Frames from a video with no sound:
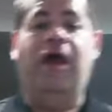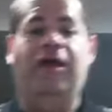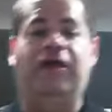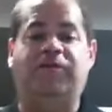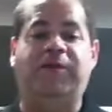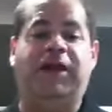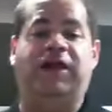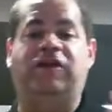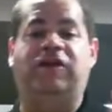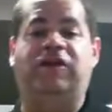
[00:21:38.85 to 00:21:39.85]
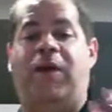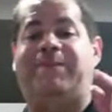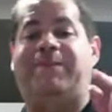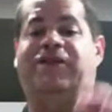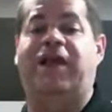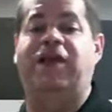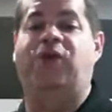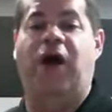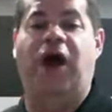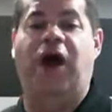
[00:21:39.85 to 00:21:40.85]
is because the website
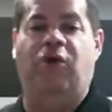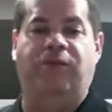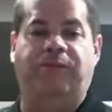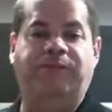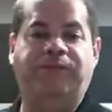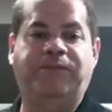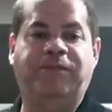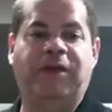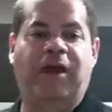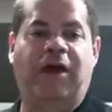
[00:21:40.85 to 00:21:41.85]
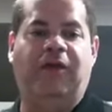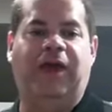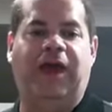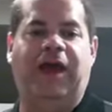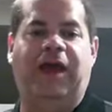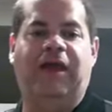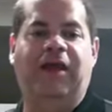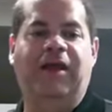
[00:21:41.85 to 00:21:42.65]
you own, okay?